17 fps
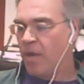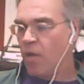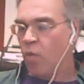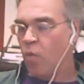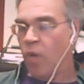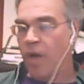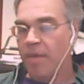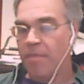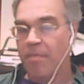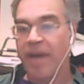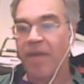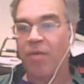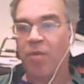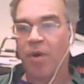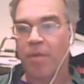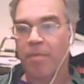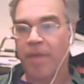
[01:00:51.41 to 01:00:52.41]
what might
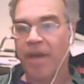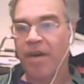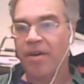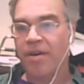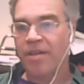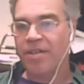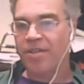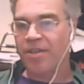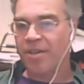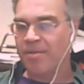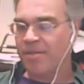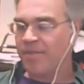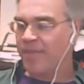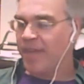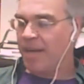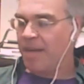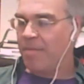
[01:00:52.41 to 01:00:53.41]
work better in terms
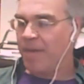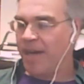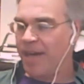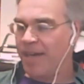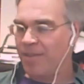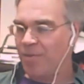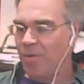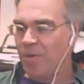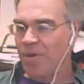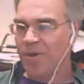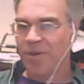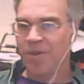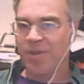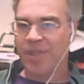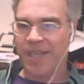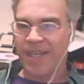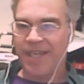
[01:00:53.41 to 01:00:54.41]
of getting by in the
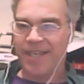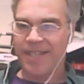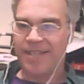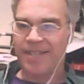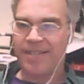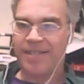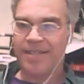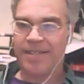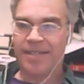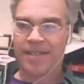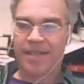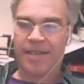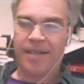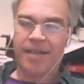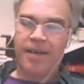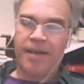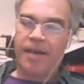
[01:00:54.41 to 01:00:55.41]
world is
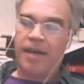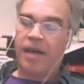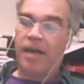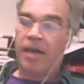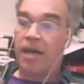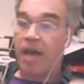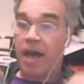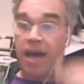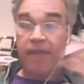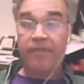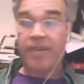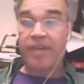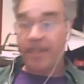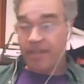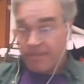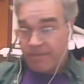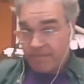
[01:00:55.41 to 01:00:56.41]

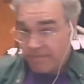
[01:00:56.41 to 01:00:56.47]
confident